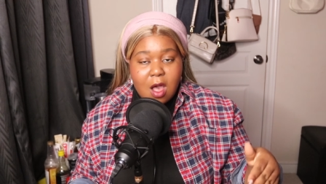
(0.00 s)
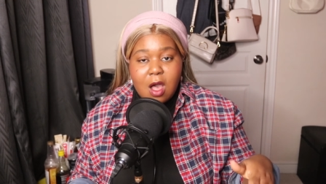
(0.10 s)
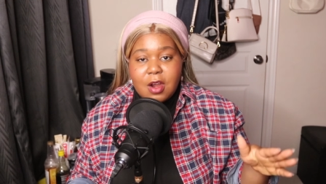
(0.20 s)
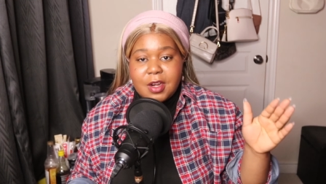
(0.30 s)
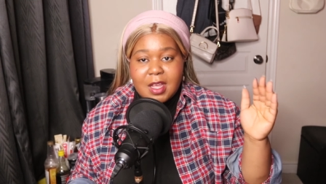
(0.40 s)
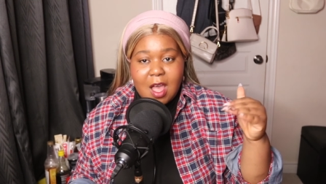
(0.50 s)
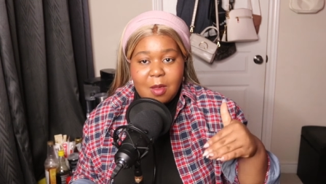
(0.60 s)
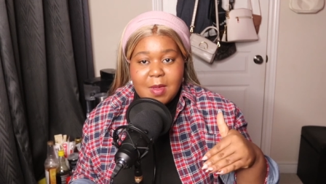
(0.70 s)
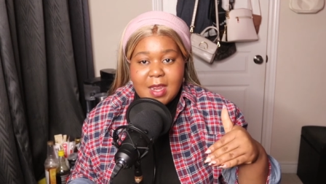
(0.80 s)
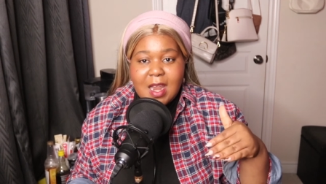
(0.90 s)
are
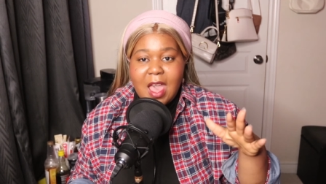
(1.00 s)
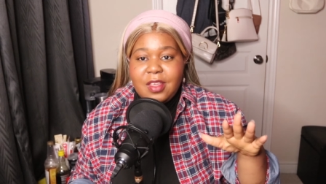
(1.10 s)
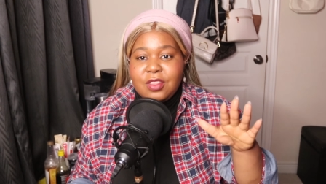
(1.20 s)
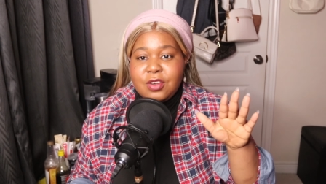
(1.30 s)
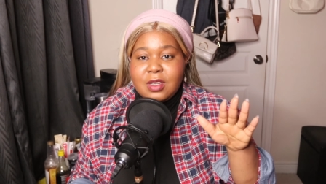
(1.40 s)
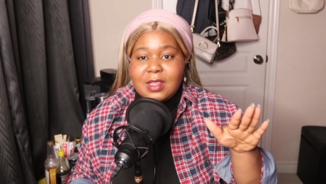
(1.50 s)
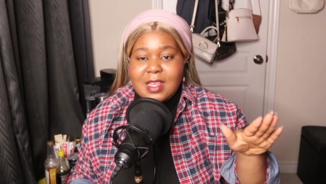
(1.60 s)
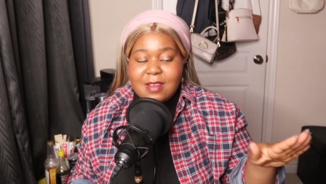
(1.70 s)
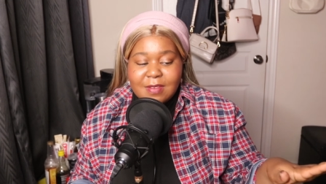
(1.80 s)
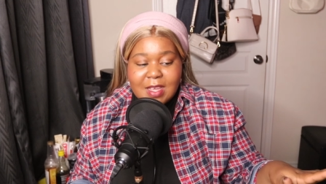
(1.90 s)
coming and they're
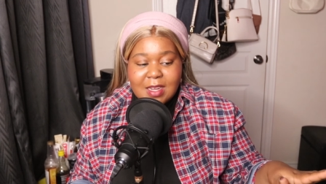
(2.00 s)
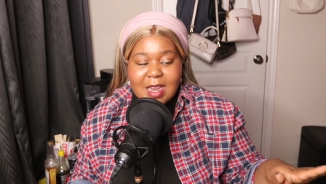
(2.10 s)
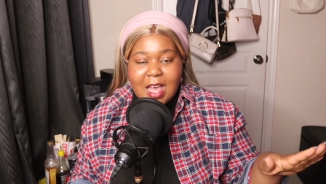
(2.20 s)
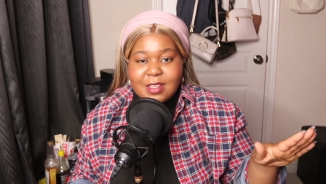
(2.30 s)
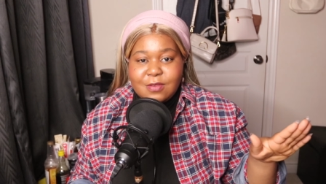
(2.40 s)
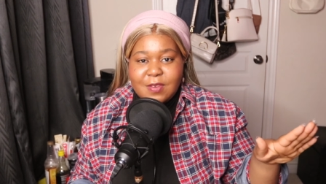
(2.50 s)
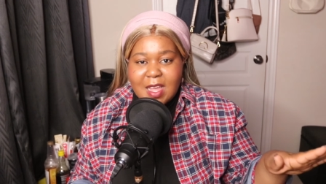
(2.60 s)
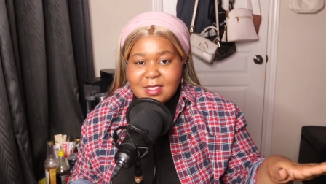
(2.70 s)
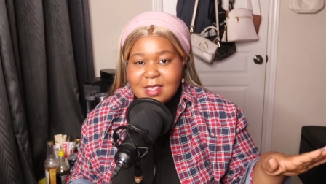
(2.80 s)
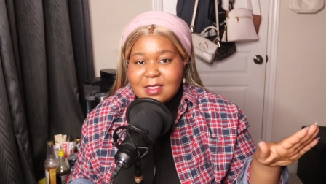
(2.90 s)
leaving as
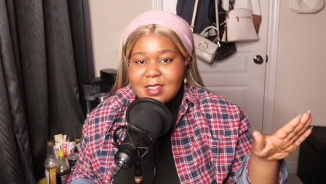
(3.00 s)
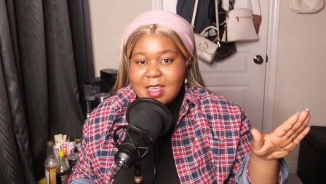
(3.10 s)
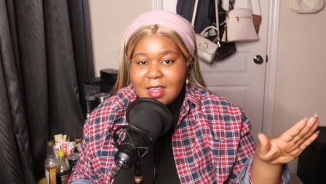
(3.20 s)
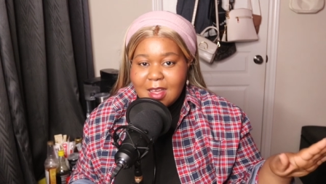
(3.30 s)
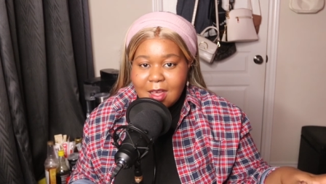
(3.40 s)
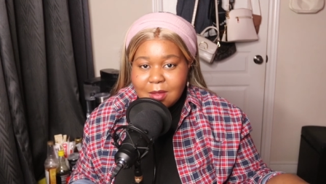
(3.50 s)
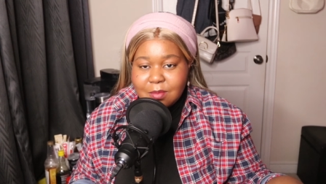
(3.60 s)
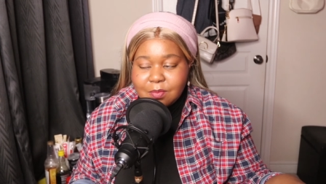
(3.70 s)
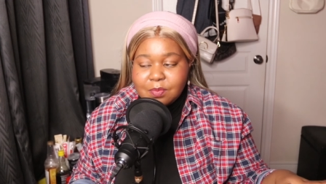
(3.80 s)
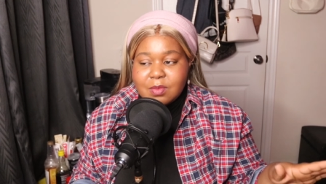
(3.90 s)
fast as they
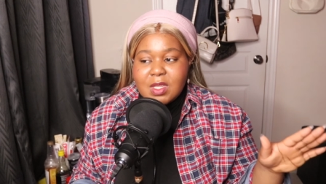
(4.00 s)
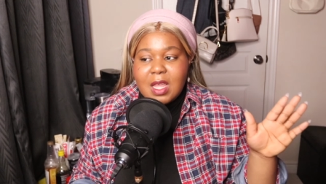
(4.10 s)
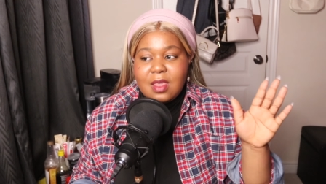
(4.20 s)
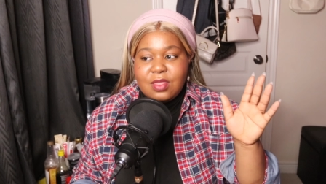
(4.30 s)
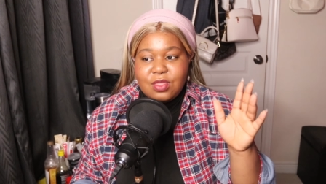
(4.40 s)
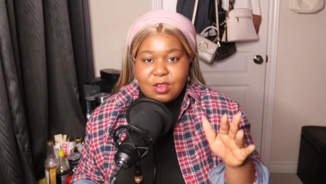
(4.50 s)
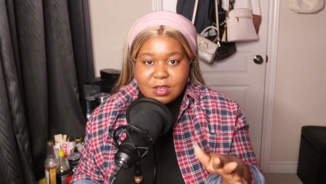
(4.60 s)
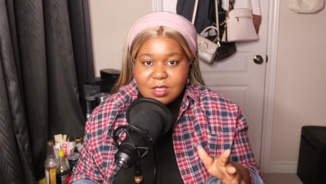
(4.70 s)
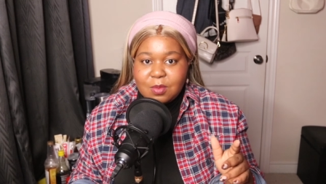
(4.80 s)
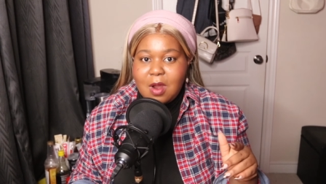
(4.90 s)
come,
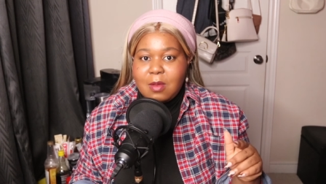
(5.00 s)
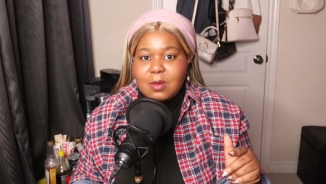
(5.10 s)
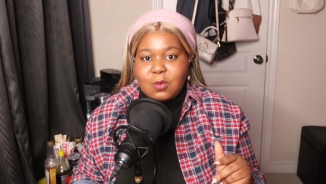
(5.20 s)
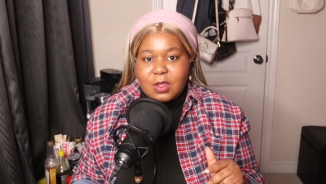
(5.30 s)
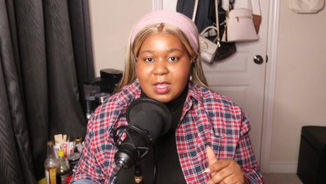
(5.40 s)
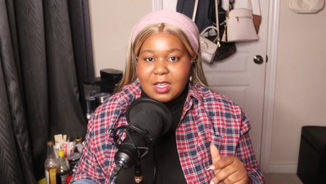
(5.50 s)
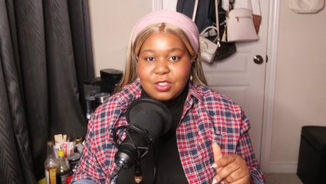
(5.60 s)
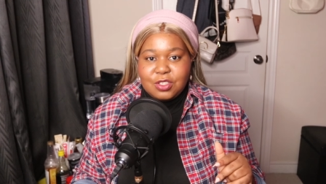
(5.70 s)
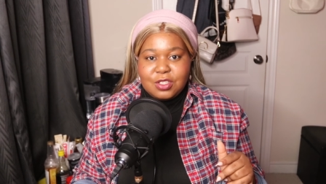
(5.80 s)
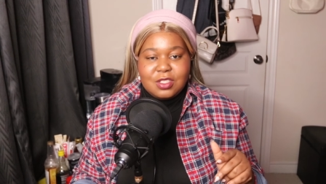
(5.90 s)
there's a problem with that
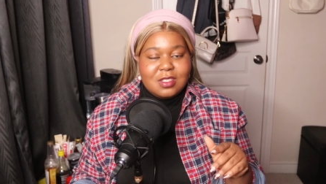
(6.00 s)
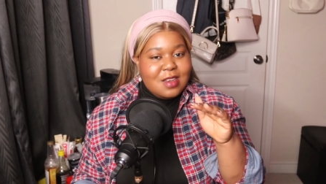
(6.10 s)
church.